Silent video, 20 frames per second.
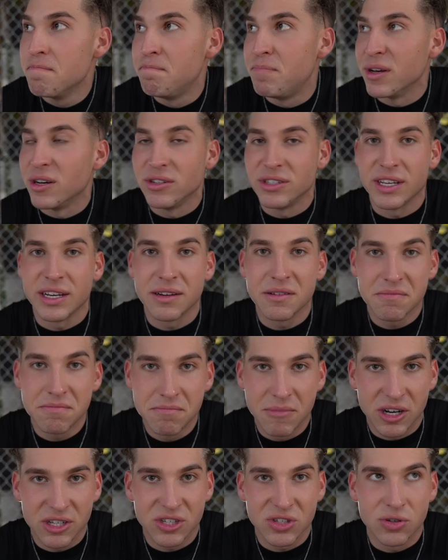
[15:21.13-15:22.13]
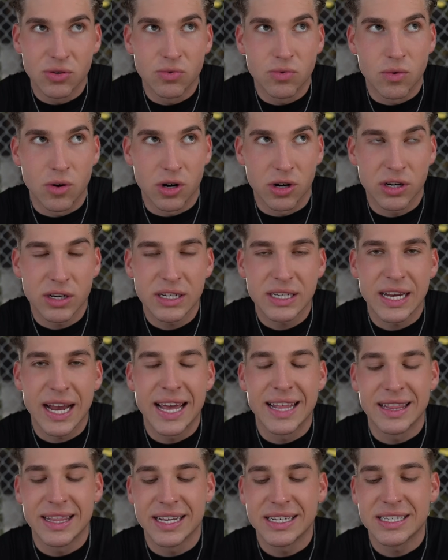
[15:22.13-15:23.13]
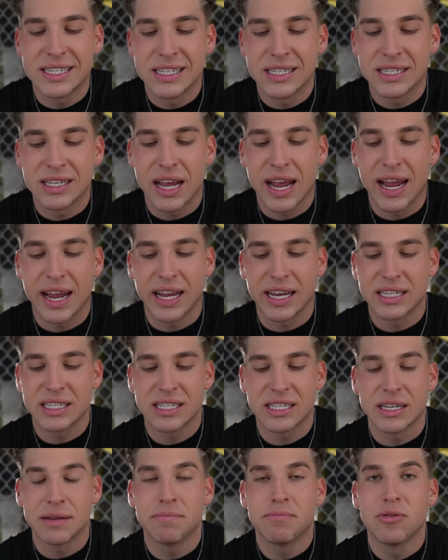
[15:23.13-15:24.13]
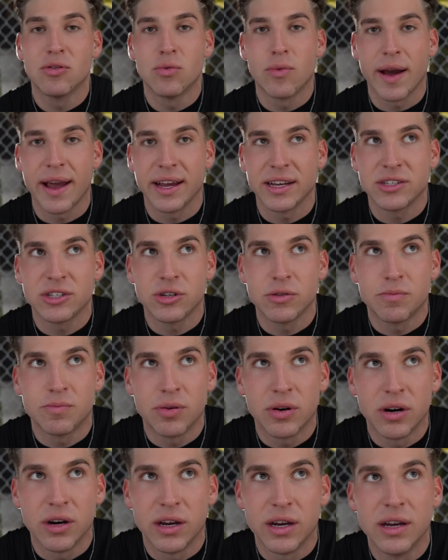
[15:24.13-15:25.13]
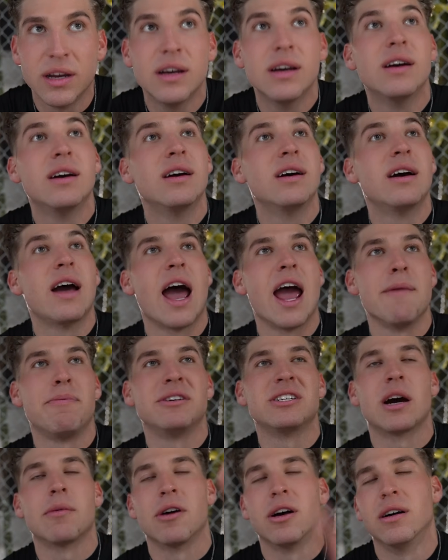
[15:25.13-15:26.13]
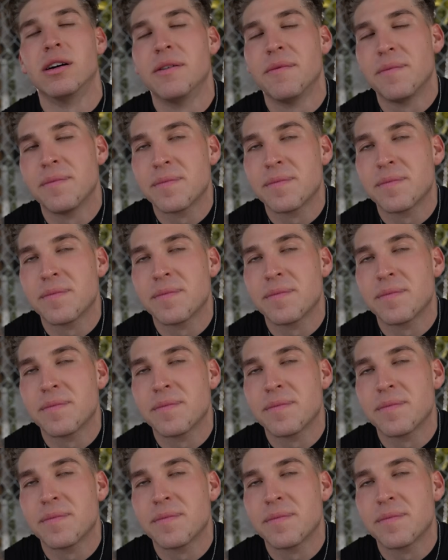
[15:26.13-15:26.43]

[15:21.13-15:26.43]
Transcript: building muscle works, and this is a simple way to put. Hey, peace out, brother.